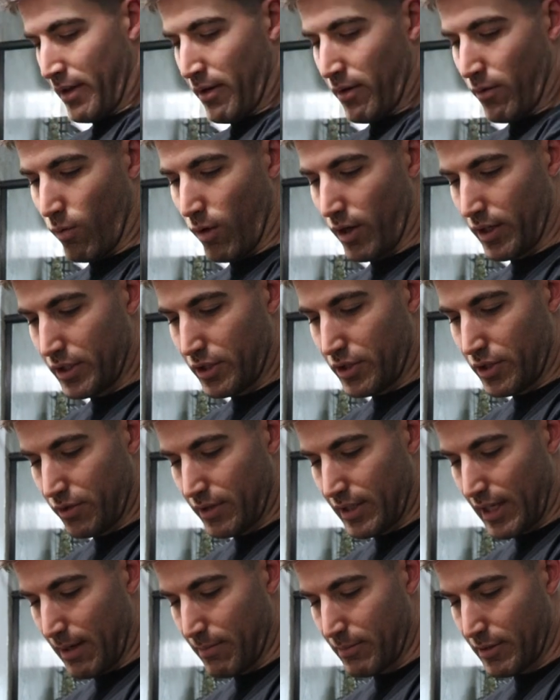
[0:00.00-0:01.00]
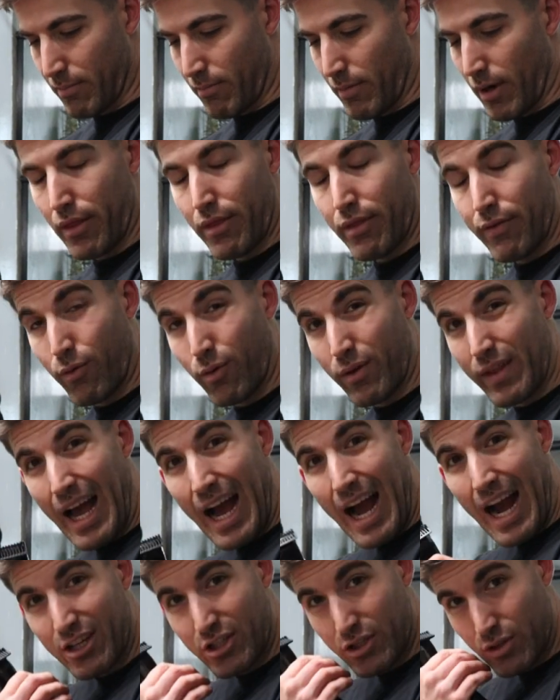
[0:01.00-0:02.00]
1 to 2 times a month for the
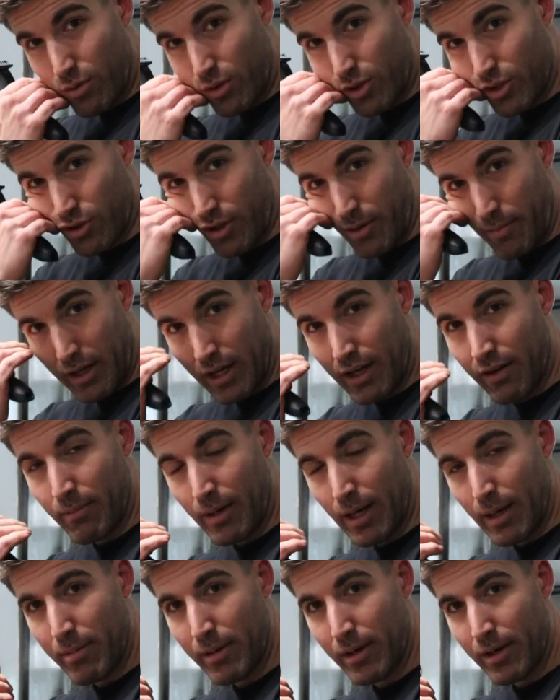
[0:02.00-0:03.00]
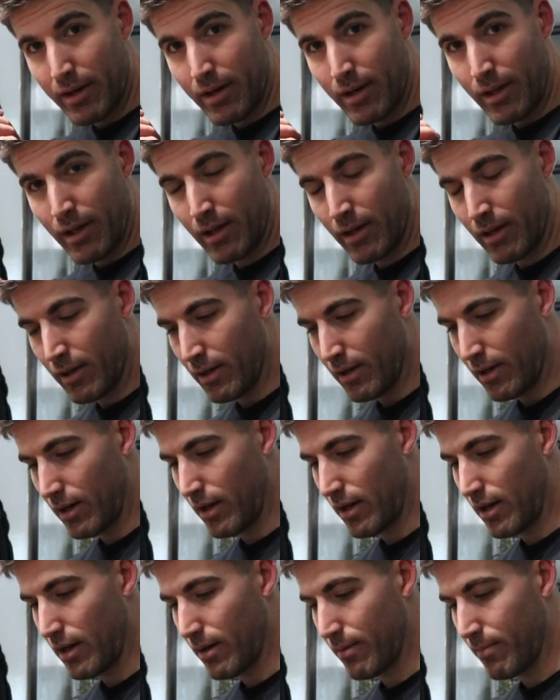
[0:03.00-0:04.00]
actual trimming of my beard,
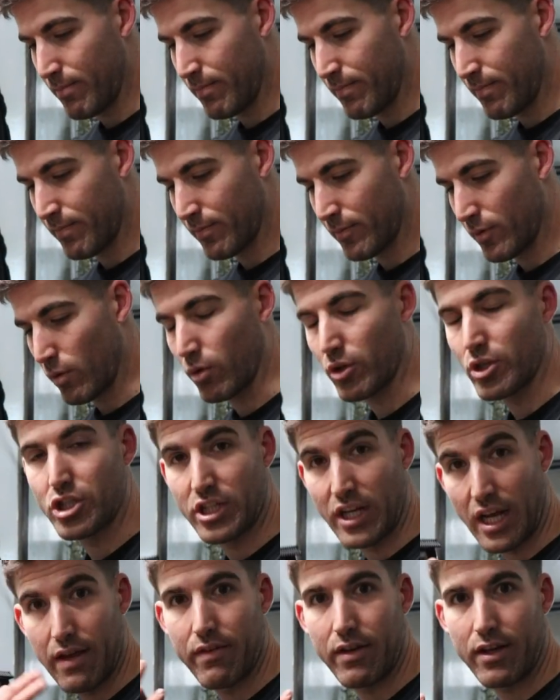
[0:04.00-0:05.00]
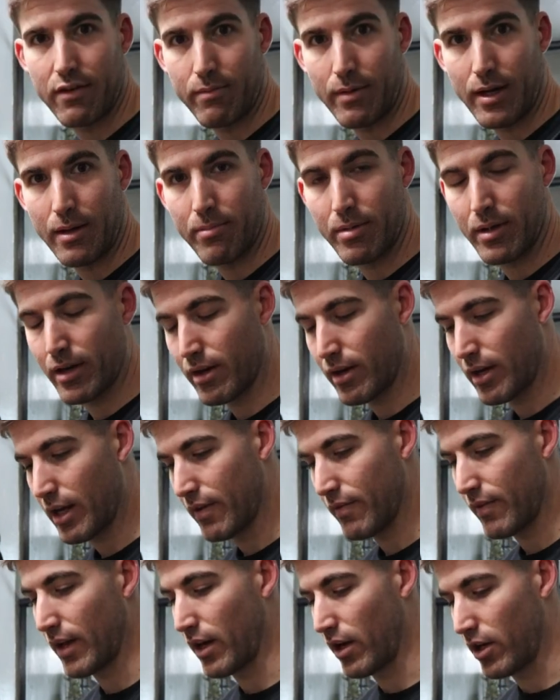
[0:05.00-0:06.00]
or shaving of my beard,
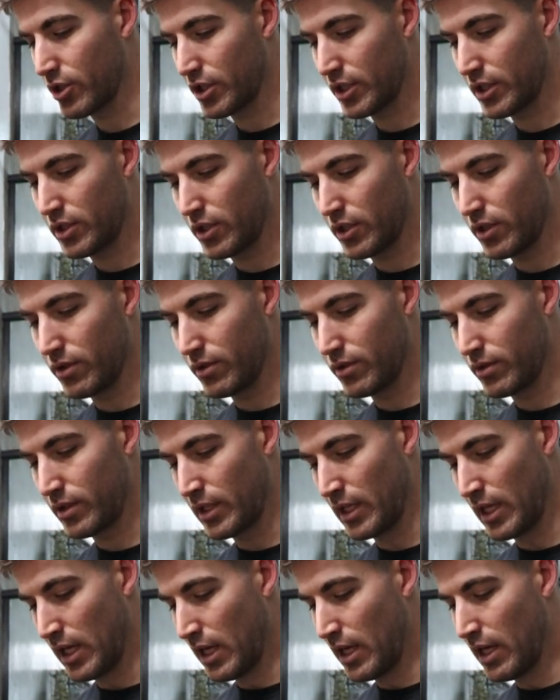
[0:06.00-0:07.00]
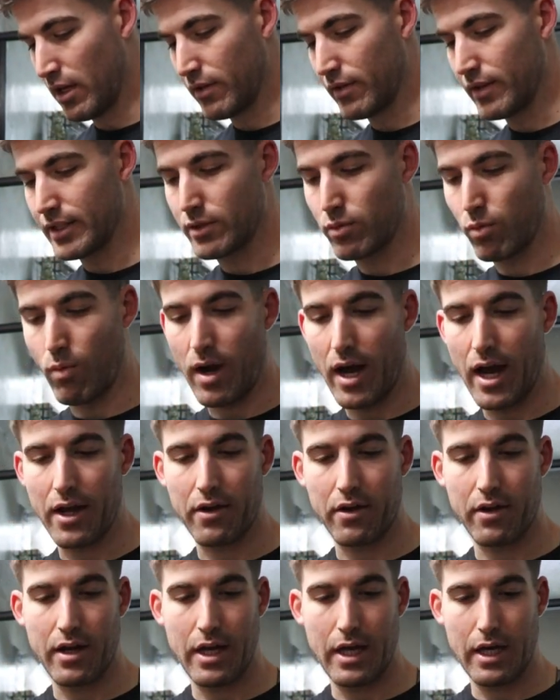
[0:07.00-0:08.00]
and then I'll just use this
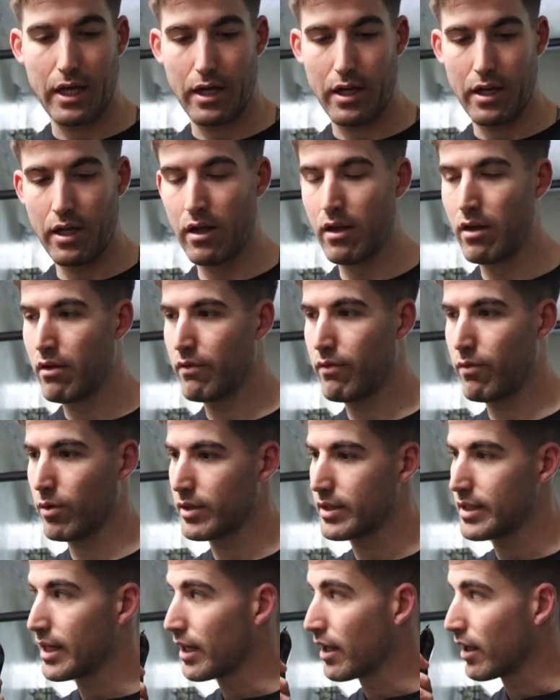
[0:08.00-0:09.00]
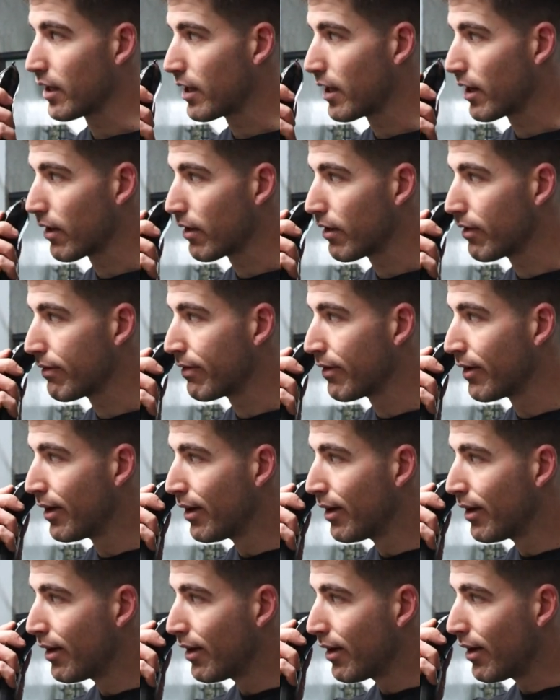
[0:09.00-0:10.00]
wider head for taking care of
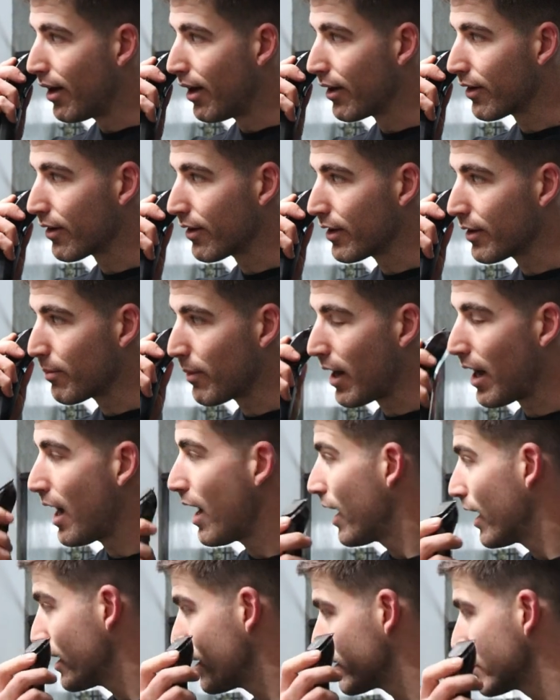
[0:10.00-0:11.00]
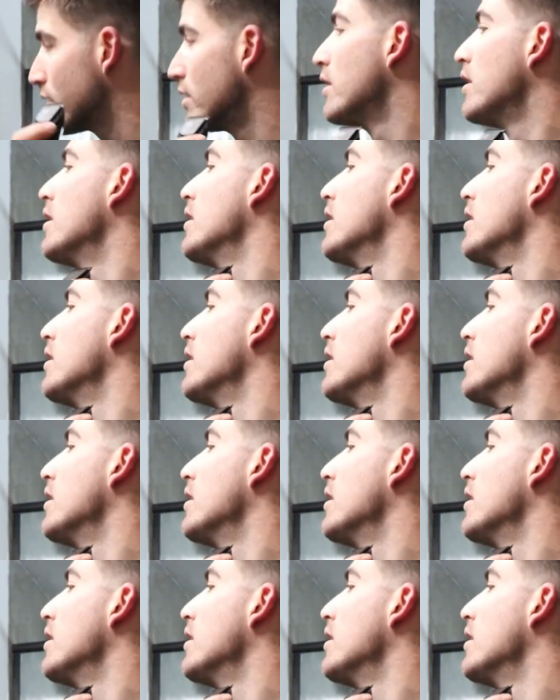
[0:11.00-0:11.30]
underneath my eyes